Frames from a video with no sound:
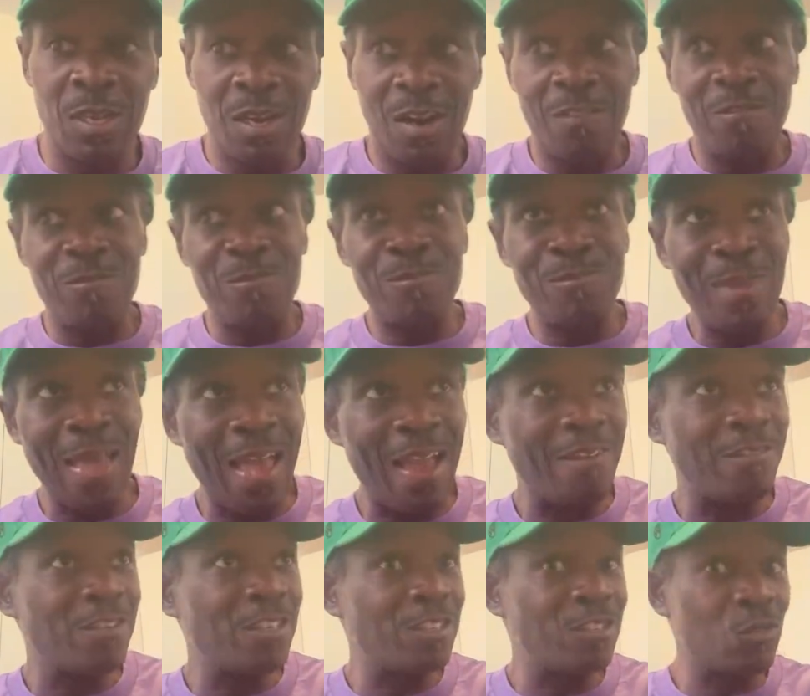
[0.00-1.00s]
of
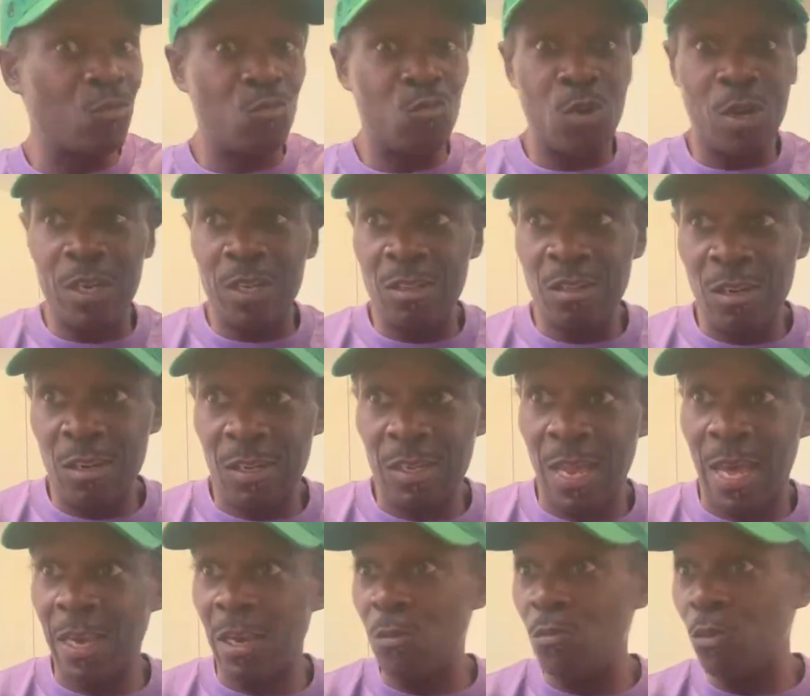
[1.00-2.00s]
marriage and what it looked
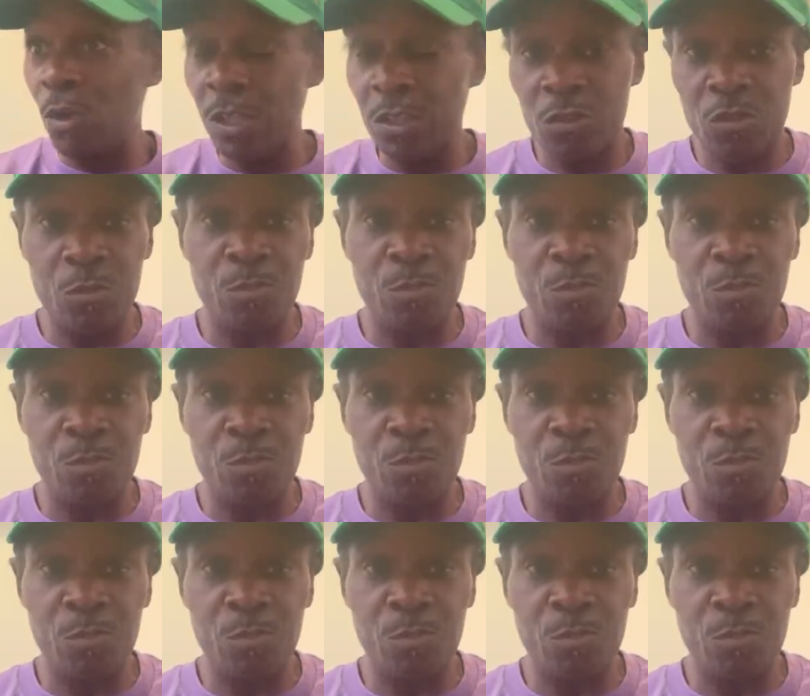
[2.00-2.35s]
like and what it's